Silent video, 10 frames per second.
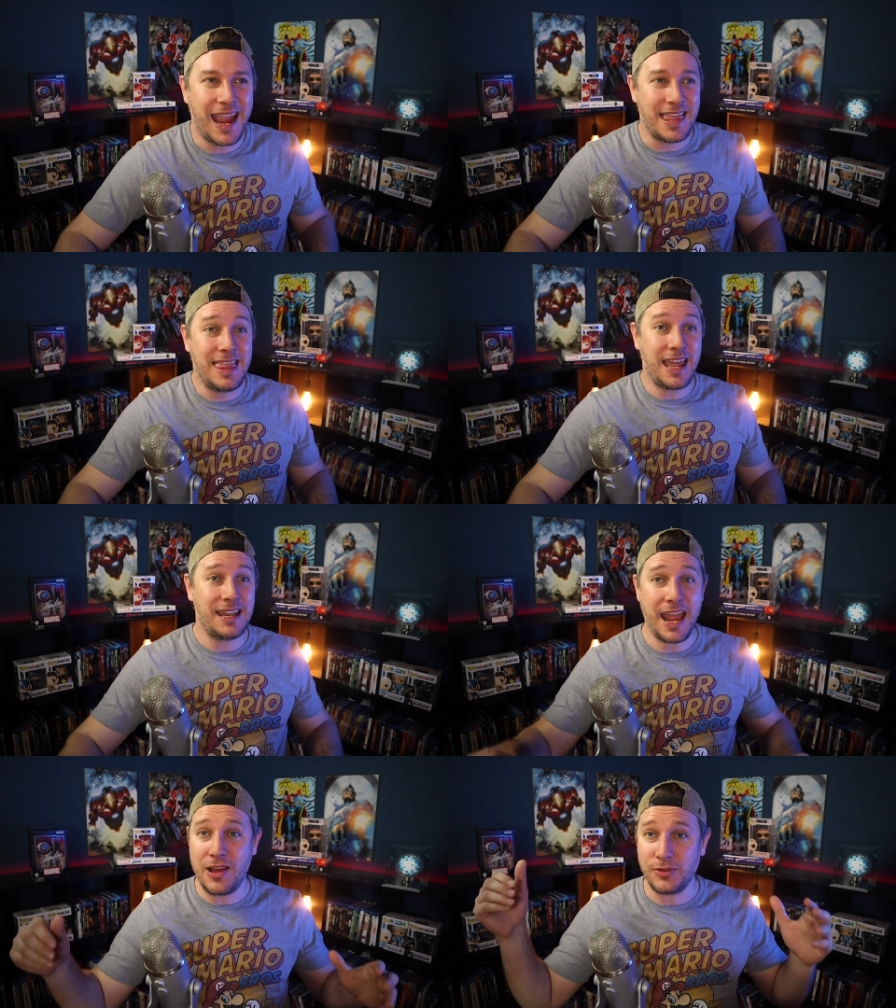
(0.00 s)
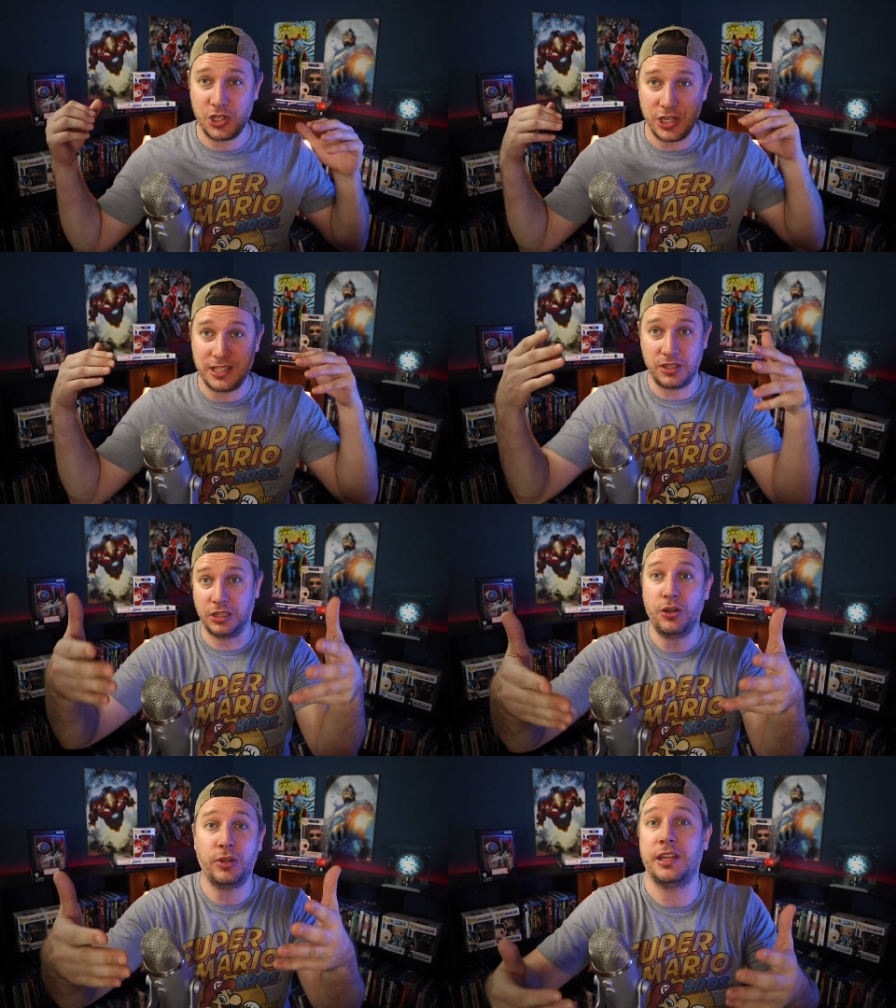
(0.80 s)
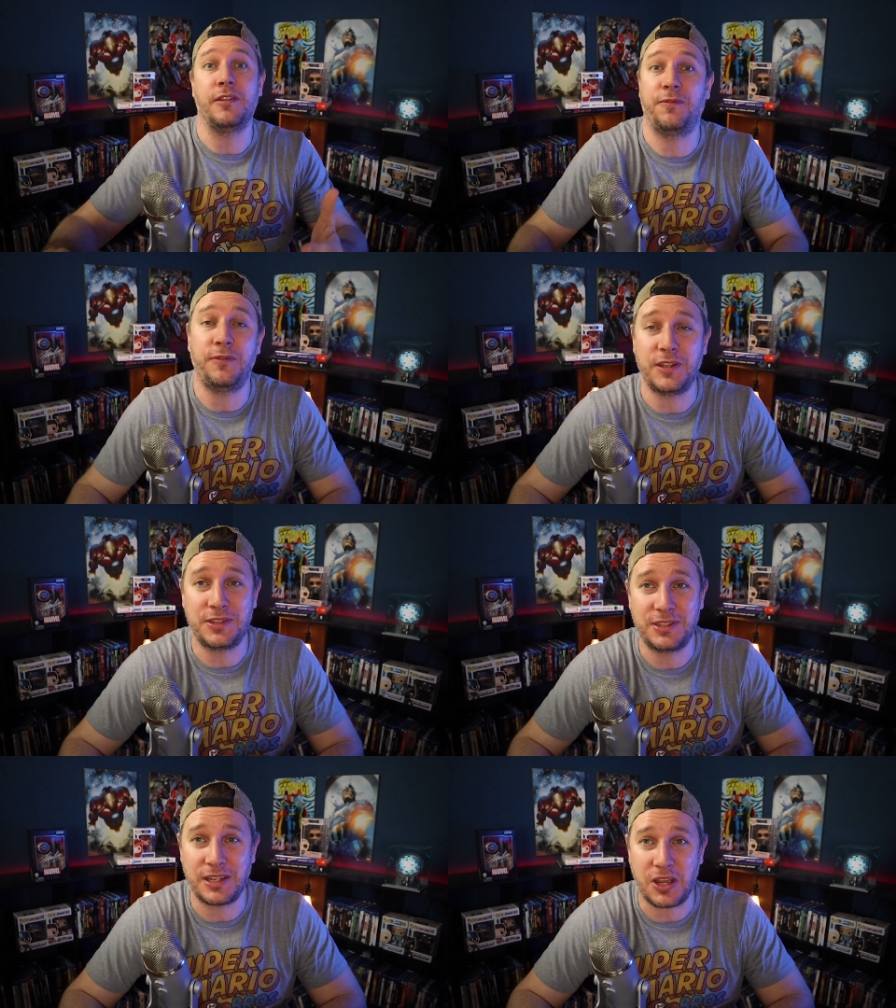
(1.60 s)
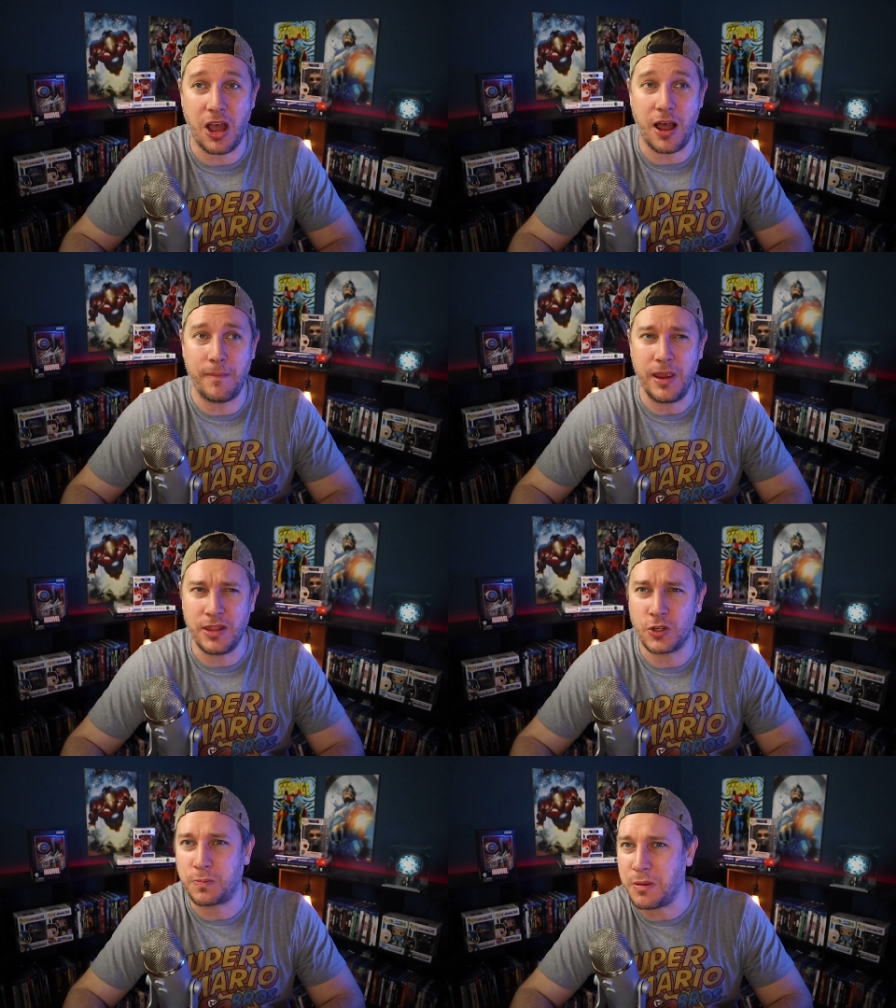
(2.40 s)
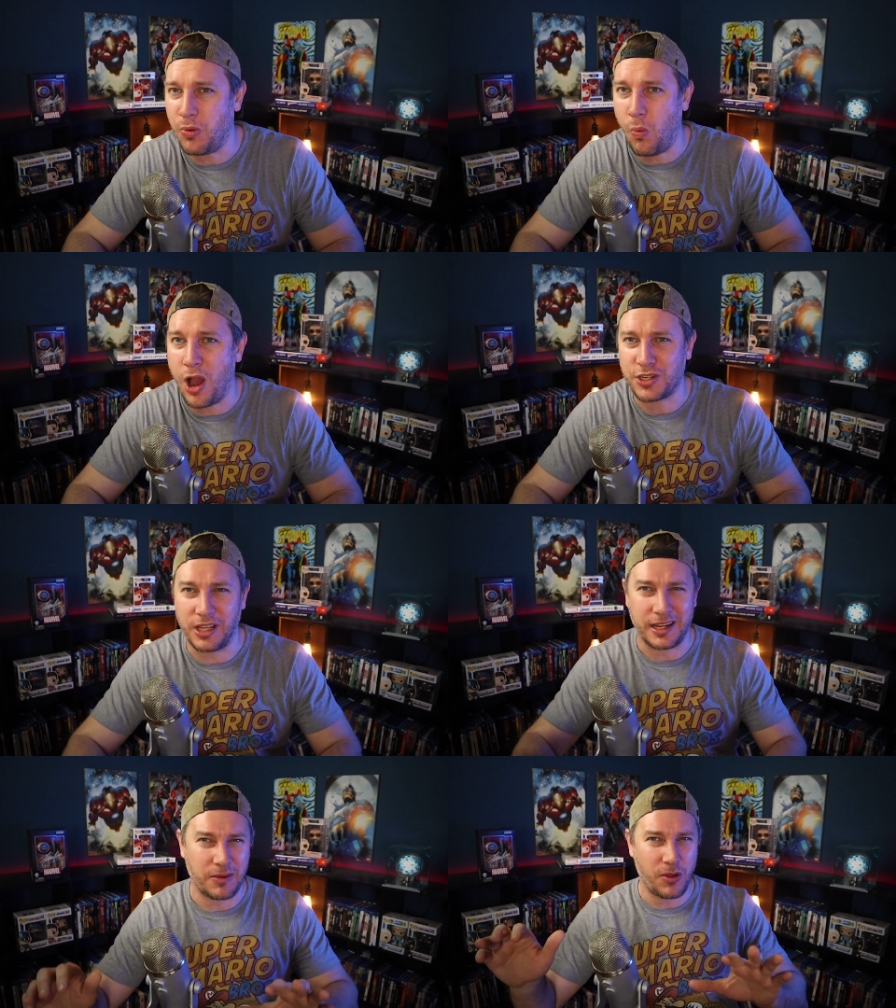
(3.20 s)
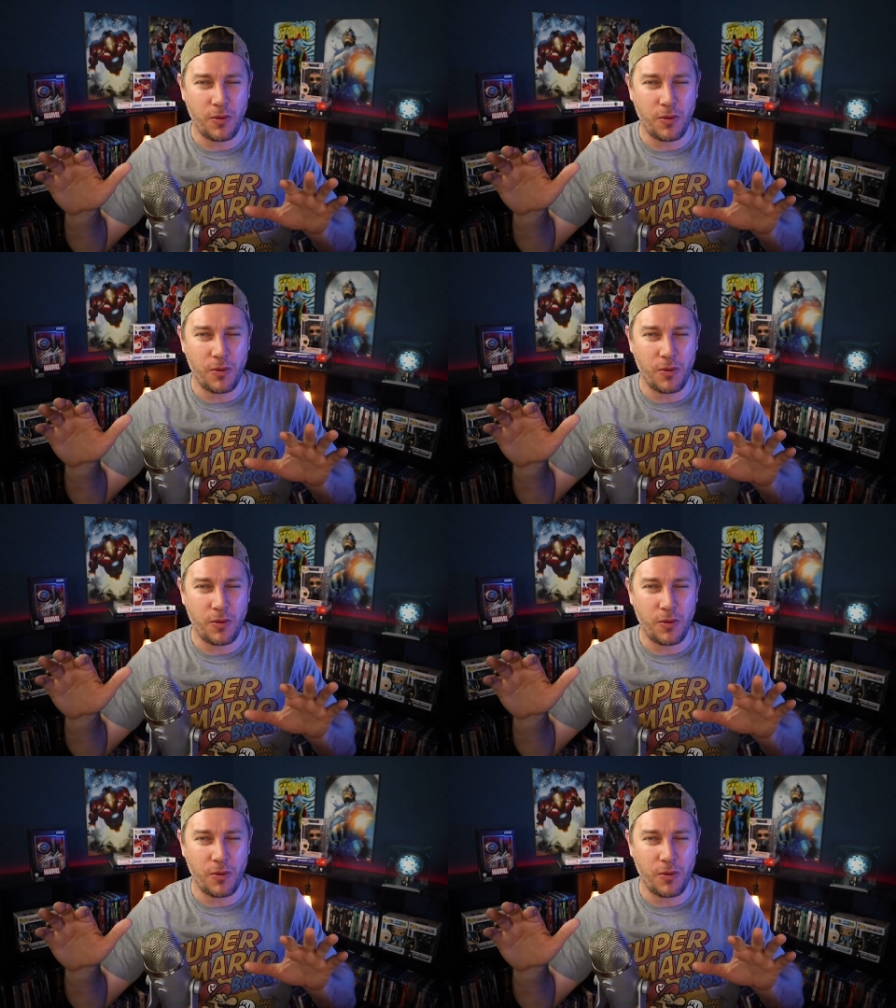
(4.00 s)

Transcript: and then now she's literally in a 50s sitcom and there's people watching like